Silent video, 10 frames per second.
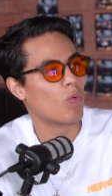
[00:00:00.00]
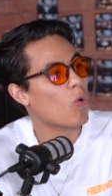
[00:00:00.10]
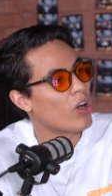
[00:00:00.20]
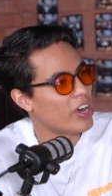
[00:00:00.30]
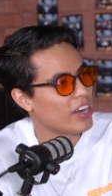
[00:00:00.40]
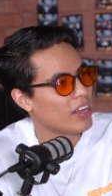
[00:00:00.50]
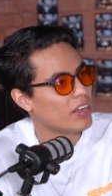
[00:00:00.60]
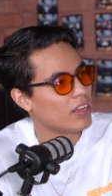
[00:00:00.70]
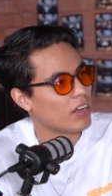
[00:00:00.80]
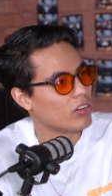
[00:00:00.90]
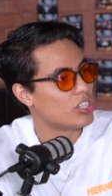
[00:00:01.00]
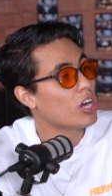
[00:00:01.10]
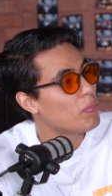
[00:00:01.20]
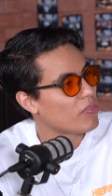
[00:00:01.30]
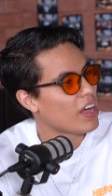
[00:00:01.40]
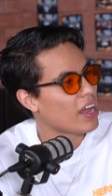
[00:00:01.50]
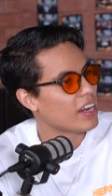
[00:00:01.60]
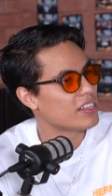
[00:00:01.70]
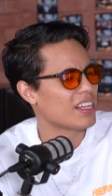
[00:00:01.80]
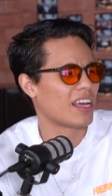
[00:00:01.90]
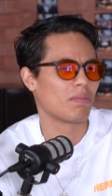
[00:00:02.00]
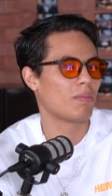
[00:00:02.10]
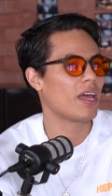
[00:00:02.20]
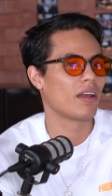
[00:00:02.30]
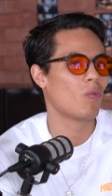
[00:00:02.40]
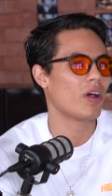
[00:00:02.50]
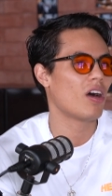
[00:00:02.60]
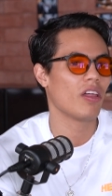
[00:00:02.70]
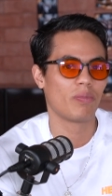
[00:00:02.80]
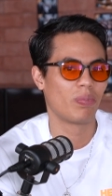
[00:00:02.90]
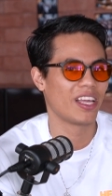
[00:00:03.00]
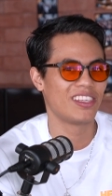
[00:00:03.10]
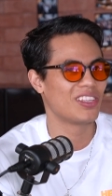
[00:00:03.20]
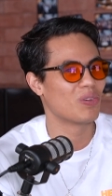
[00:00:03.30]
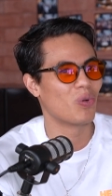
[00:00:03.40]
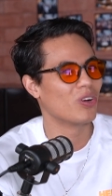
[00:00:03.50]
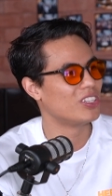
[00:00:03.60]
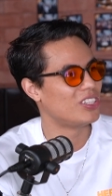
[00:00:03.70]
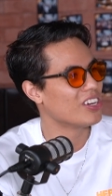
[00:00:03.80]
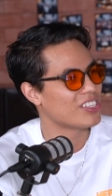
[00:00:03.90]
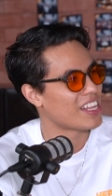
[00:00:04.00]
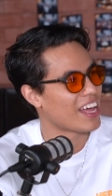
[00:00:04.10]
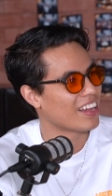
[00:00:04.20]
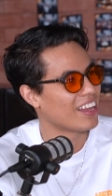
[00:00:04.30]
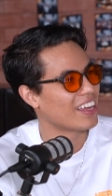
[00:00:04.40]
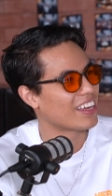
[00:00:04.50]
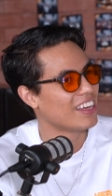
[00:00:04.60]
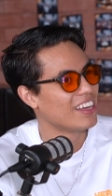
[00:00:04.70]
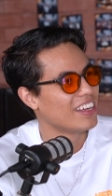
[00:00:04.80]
reward on top of that, it's like, man, what other place in the world does that? Like,